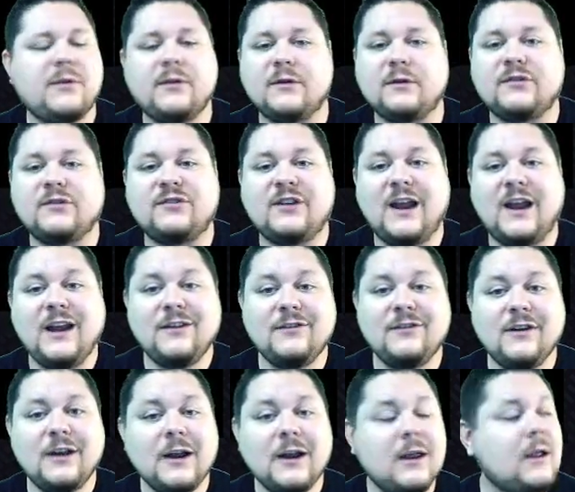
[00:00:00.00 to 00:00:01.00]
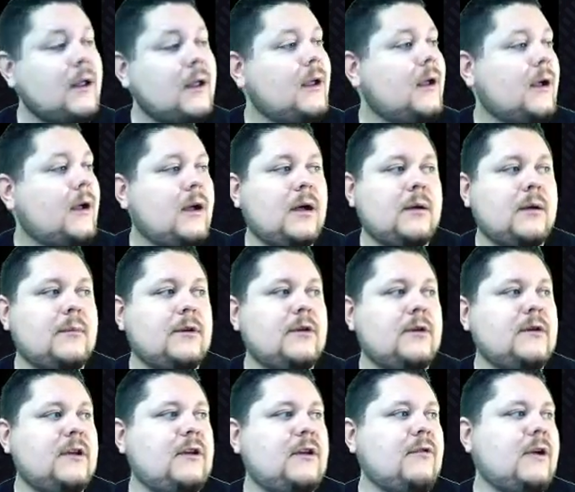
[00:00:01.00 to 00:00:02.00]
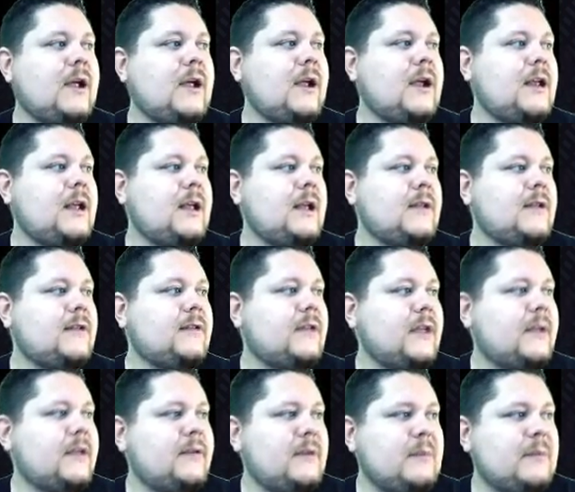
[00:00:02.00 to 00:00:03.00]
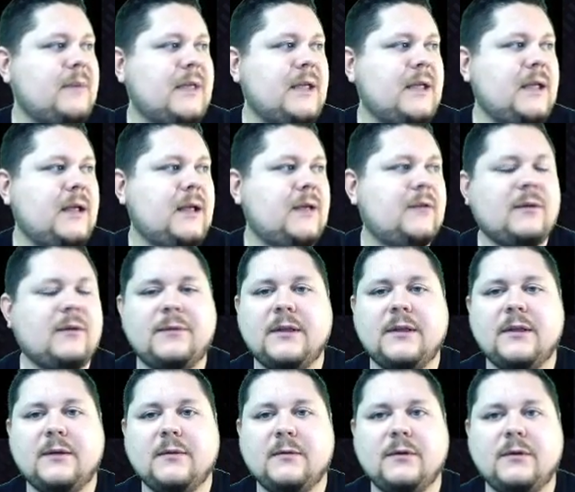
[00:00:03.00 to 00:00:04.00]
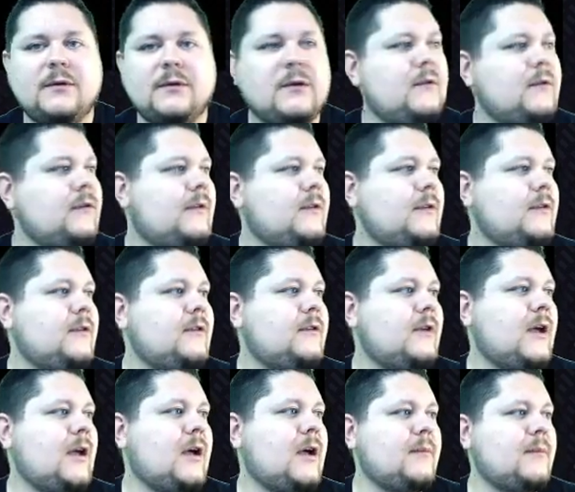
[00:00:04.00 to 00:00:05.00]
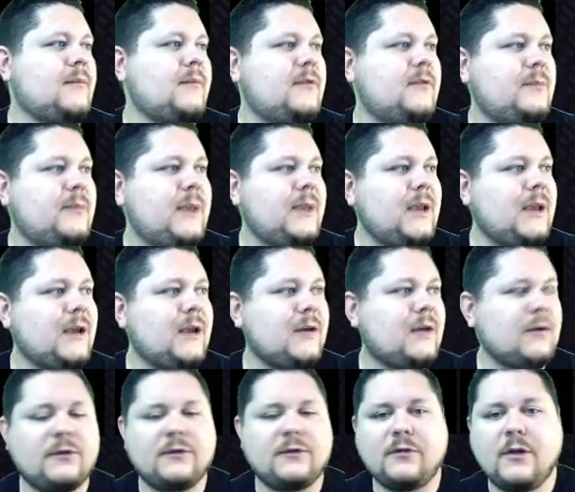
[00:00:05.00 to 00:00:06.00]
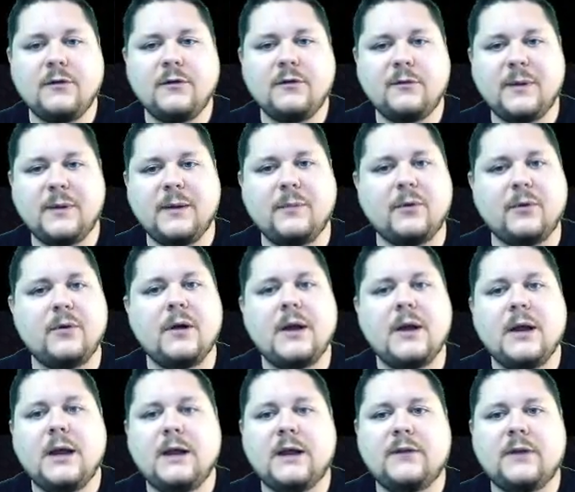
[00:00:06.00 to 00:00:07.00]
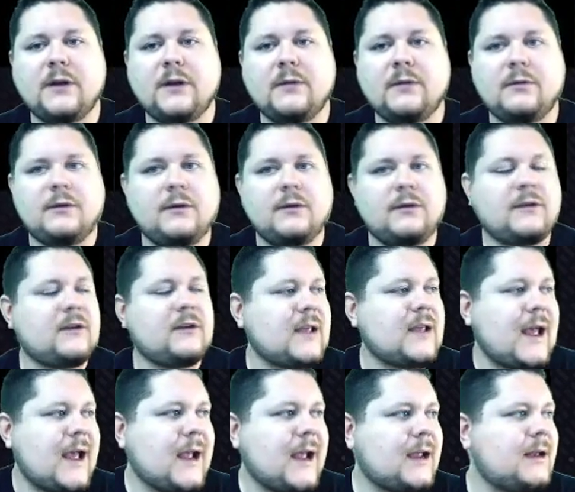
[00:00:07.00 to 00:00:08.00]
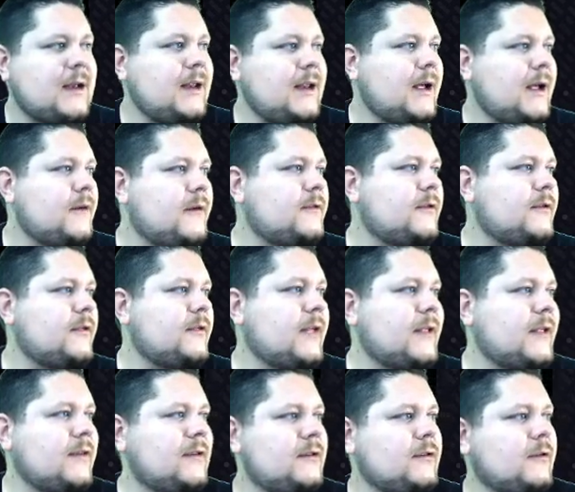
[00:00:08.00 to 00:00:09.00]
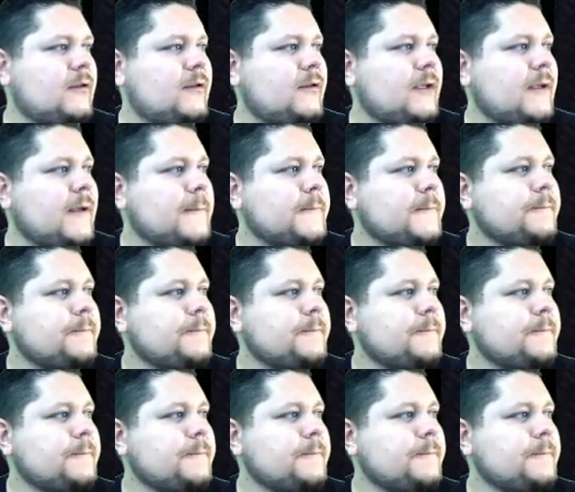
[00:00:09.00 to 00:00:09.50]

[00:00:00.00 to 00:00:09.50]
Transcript: they're changing her degrade. Instead of it being something that reduces speed or slows people, it's going to reduce attack now, so that's interesting.